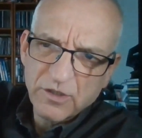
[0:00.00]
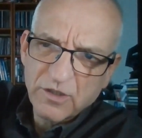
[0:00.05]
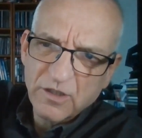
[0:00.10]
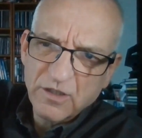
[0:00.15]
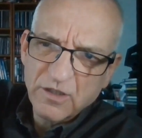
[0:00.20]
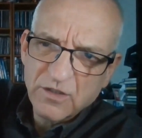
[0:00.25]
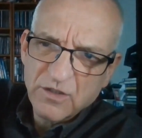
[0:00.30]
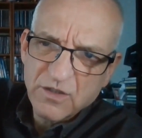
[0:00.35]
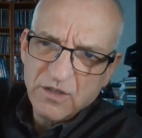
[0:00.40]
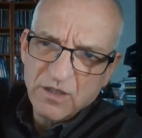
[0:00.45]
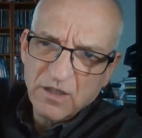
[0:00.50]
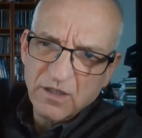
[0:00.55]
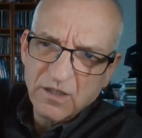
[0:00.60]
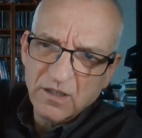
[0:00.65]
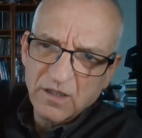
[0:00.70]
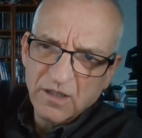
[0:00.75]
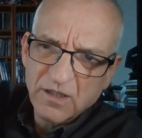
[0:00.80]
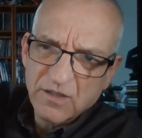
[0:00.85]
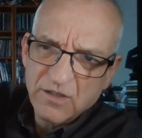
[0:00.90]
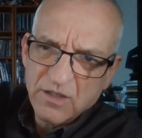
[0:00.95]
You can see
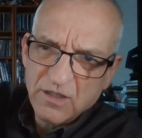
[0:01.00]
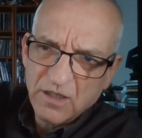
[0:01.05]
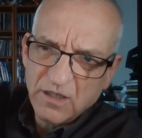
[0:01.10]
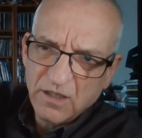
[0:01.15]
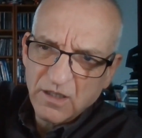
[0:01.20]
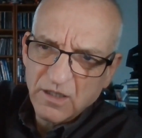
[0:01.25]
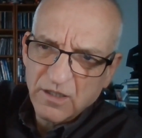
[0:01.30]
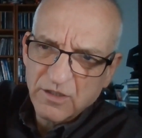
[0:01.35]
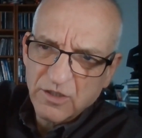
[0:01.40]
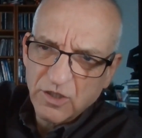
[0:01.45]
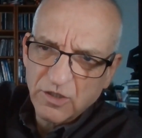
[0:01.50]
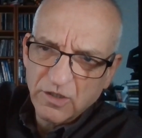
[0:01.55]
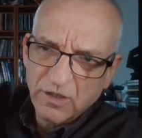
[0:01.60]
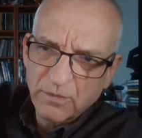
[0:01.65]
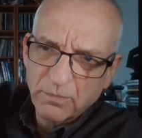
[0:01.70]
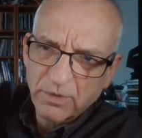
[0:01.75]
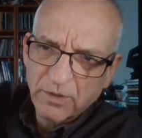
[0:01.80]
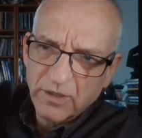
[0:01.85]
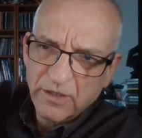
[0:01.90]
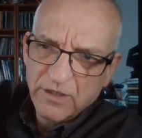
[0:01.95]
there's a, a
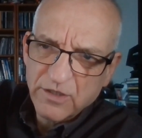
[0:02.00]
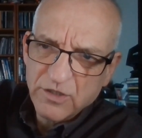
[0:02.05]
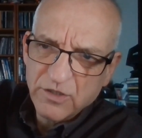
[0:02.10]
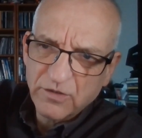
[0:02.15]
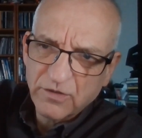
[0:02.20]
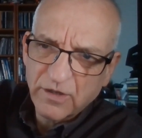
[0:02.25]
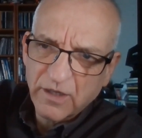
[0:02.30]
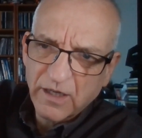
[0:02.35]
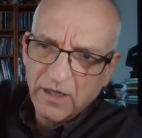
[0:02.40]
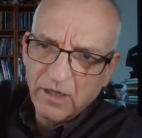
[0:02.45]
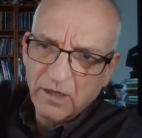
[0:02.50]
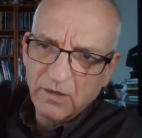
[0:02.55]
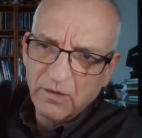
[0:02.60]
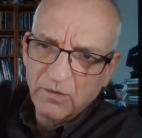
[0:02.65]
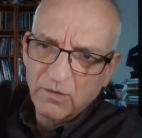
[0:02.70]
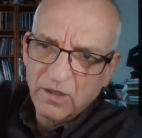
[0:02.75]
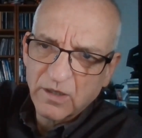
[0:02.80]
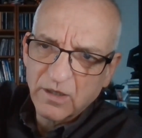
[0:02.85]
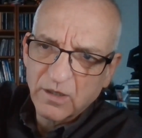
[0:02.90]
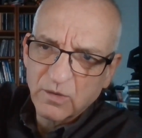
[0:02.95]
dollar price on
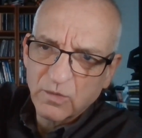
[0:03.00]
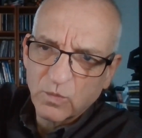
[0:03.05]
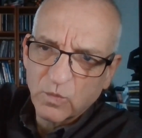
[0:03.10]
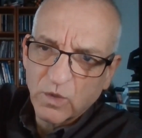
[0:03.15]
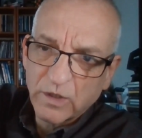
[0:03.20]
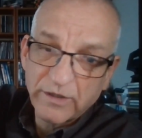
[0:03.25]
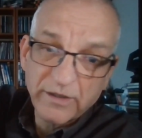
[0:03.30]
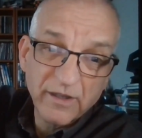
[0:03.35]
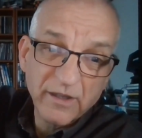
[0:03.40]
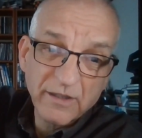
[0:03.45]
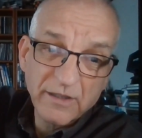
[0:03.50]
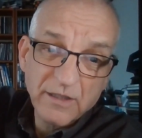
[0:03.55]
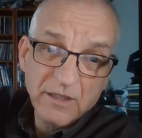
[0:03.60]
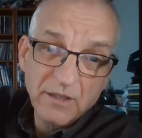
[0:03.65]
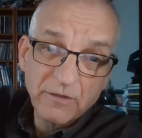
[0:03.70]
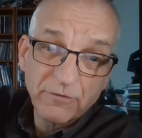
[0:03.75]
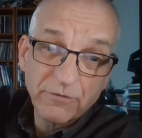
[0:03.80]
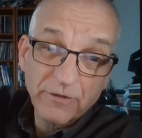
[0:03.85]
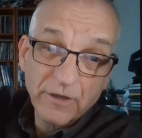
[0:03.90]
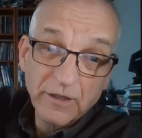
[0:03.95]
there, uh,
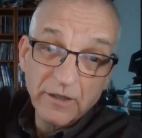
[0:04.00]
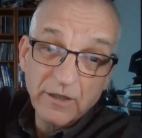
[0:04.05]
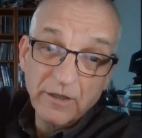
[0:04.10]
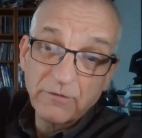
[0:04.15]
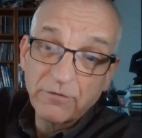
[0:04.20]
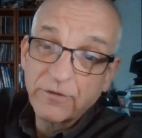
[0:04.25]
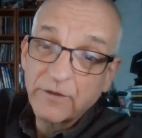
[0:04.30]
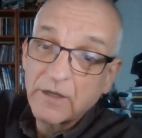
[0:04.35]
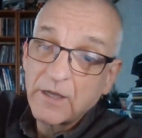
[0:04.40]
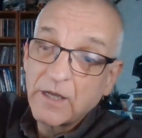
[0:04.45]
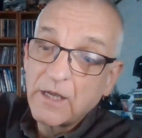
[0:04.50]
195.